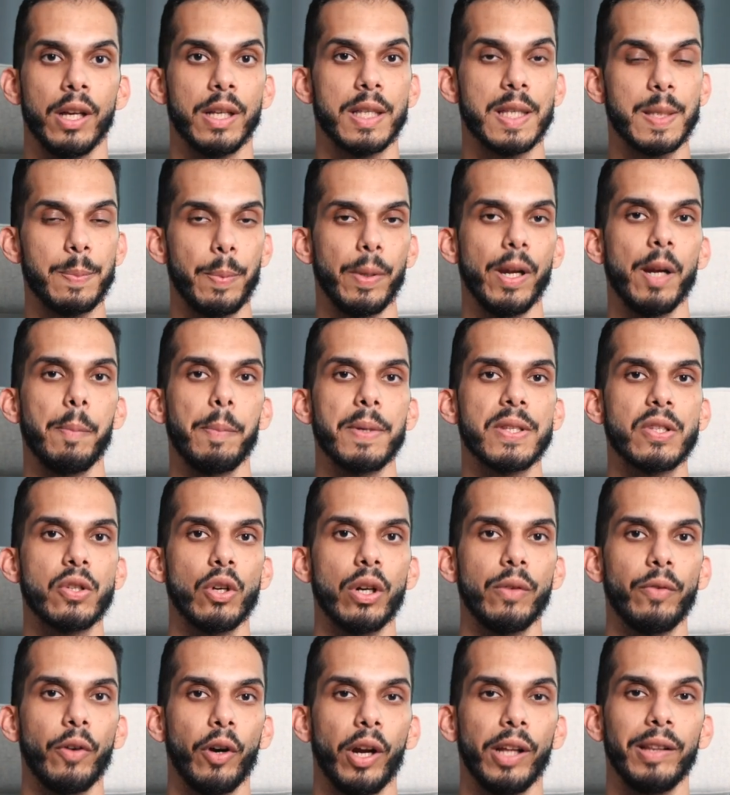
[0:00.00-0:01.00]
spin up a
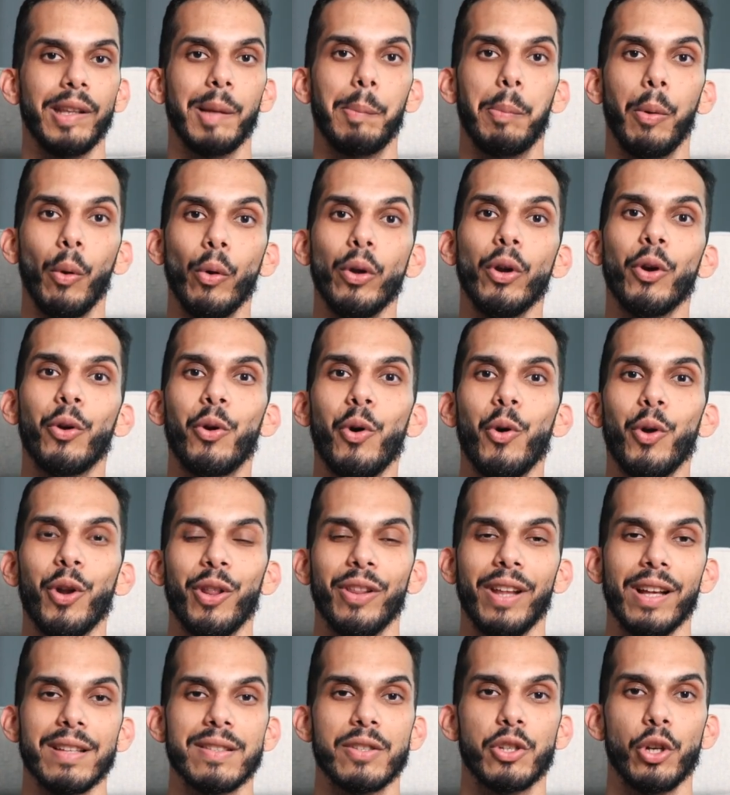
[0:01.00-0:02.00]
server and deploy your code
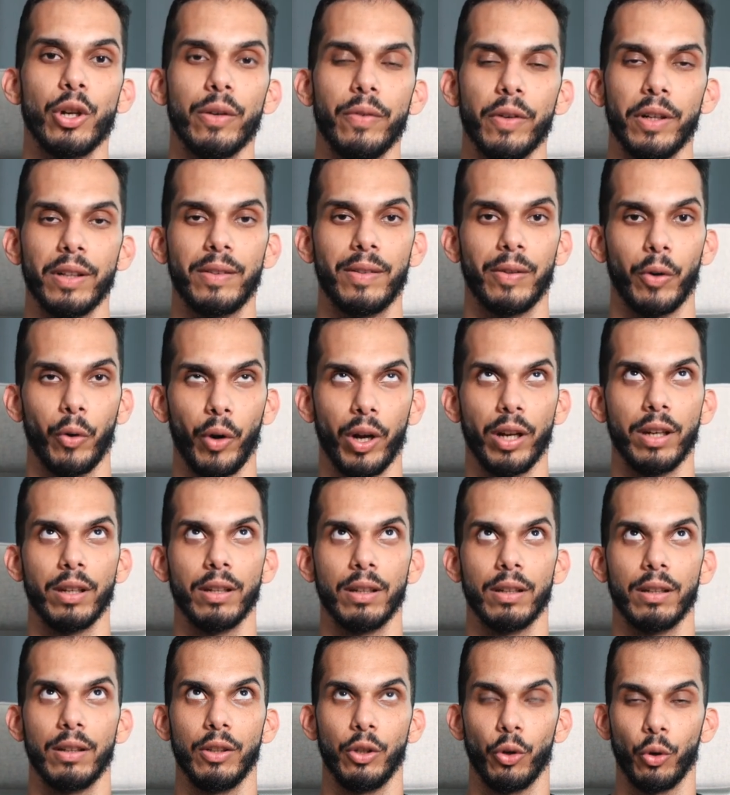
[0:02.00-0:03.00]
on that server to
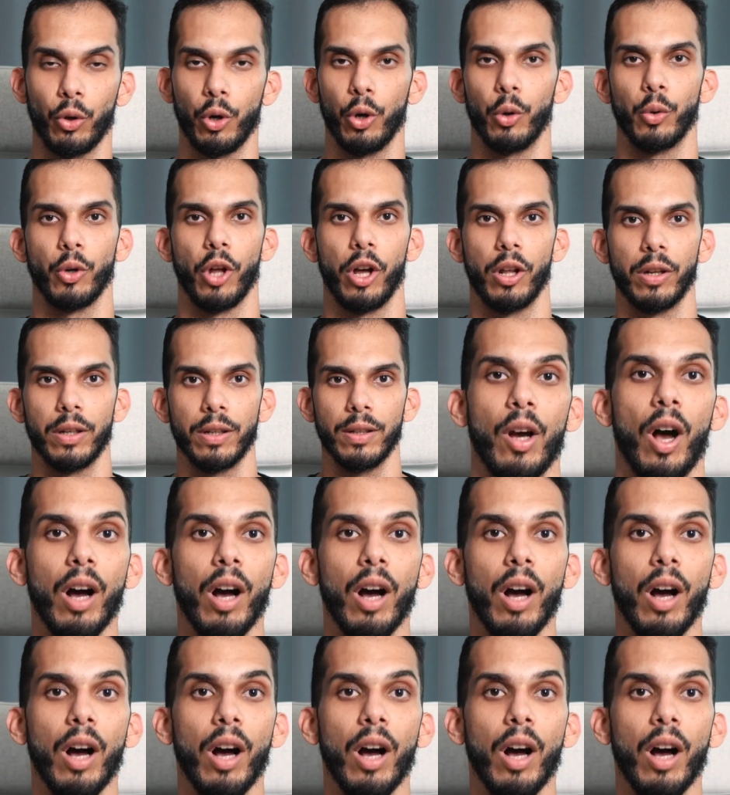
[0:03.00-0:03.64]
run your code on.